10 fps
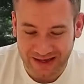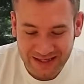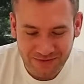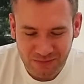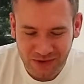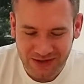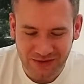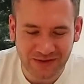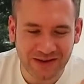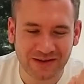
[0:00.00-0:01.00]
that. He's even put a
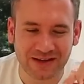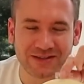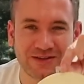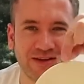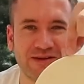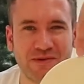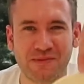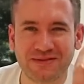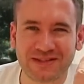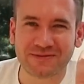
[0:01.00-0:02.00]
little thing on it so it can be
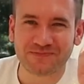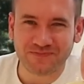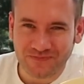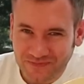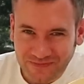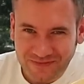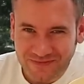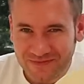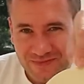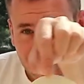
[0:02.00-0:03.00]
mounted.
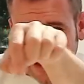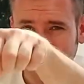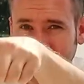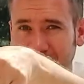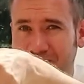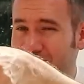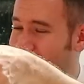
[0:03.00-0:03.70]
There we go.